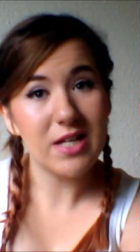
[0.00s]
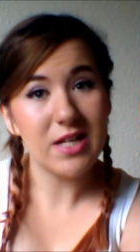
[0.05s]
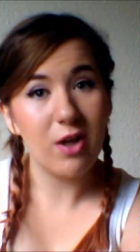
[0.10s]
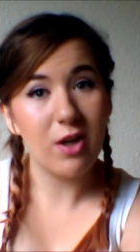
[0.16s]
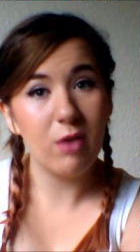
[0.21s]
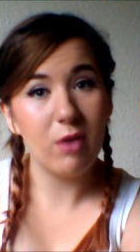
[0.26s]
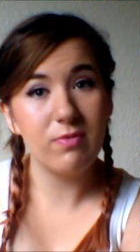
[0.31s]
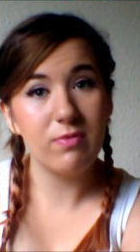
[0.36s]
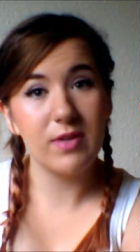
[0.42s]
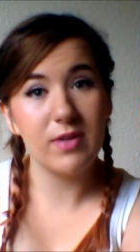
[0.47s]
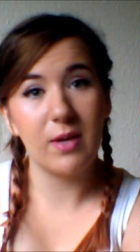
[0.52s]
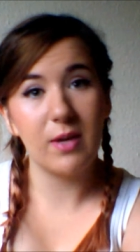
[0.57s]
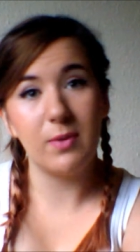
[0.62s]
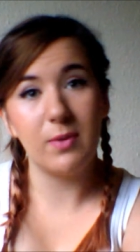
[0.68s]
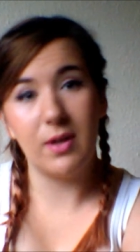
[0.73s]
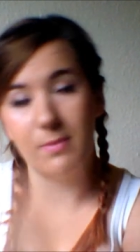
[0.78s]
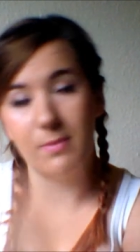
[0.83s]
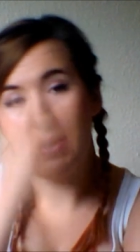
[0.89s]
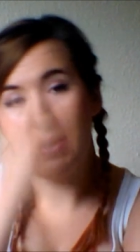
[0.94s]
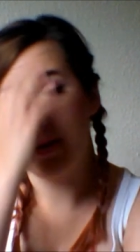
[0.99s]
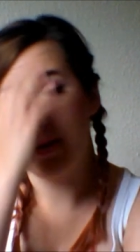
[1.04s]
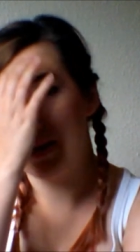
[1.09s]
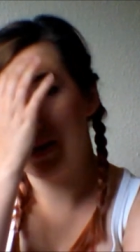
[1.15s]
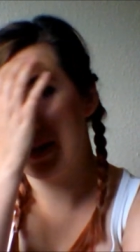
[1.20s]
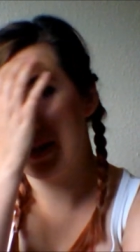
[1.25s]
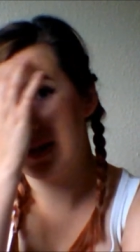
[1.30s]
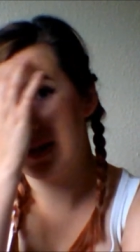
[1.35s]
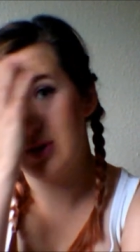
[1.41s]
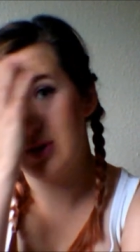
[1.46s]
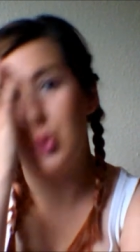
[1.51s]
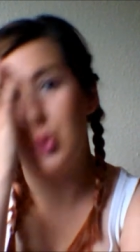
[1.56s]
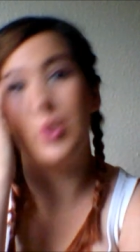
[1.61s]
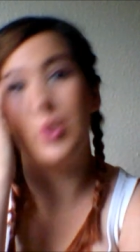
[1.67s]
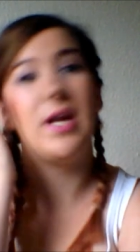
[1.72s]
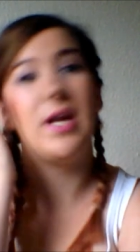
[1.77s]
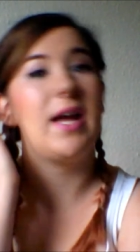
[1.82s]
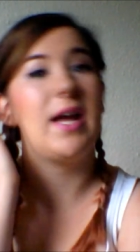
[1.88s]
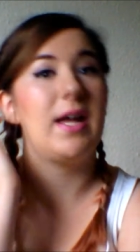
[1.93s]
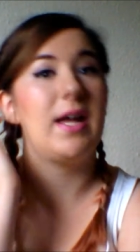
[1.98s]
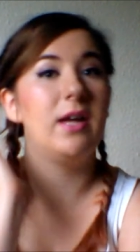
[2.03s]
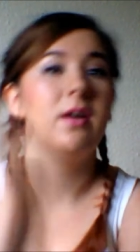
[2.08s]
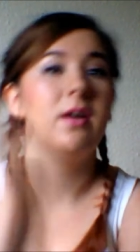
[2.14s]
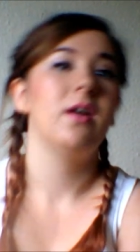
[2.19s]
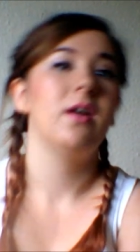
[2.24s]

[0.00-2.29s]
Hopefully I will upload it today